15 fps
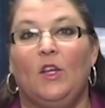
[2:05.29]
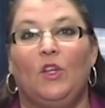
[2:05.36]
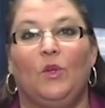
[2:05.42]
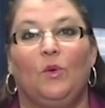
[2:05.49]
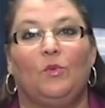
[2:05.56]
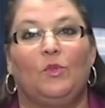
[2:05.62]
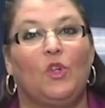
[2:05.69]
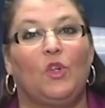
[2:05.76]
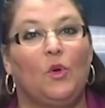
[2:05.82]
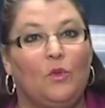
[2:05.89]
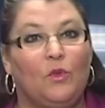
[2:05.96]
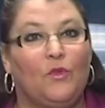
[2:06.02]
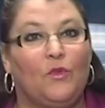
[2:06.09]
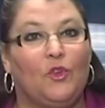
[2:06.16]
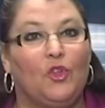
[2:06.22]
to
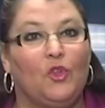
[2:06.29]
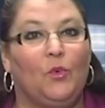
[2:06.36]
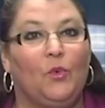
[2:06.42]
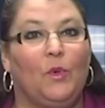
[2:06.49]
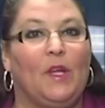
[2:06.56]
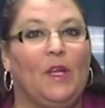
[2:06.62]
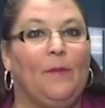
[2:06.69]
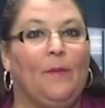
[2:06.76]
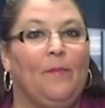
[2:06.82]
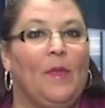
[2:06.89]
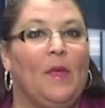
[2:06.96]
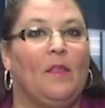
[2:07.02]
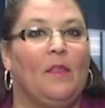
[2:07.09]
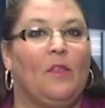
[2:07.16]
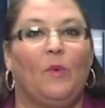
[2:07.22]
stones for jewelry,
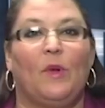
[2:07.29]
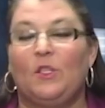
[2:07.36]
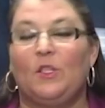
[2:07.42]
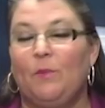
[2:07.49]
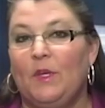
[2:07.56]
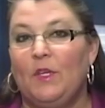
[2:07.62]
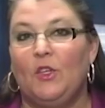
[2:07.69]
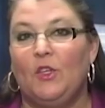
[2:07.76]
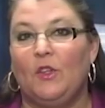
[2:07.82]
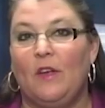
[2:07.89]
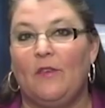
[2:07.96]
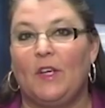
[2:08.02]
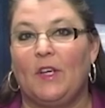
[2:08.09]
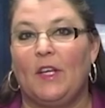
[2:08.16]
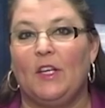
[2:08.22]
the recipes you'll
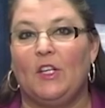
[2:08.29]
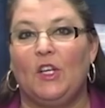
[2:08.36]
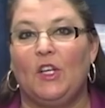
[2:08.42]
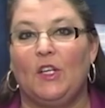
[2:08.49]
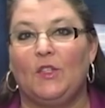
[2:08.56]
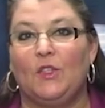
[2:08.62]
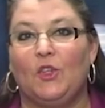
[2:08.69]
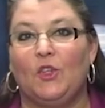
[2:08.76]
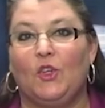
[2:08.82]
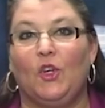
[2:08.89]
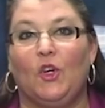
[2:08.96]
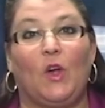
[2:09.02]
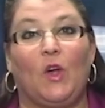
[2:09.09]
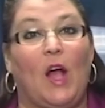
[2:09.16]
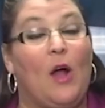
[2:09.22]
never get a chance to
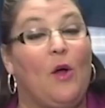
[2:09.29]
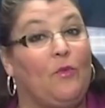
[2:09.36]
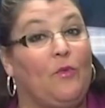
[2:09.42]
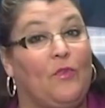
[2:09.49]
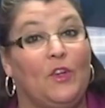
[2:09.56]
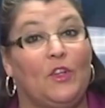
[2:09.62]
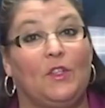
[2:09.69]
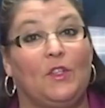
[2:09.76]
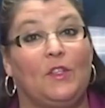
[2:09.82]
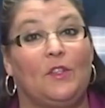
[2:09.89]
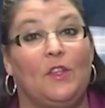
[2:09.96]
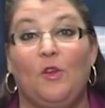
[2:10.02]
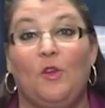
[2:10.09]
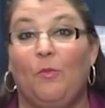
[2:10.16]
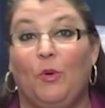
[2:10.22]
cook, outfits
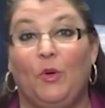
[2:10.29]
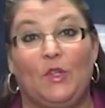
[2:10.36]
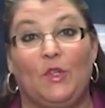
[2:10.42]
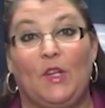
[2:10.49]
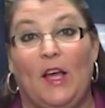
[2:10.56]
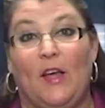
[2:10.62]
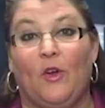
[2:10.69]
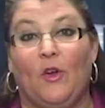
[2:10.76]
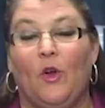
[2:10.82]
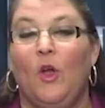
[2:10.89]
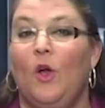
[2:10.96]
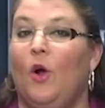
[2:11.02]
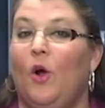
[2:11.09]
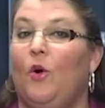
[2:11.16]
that you put together.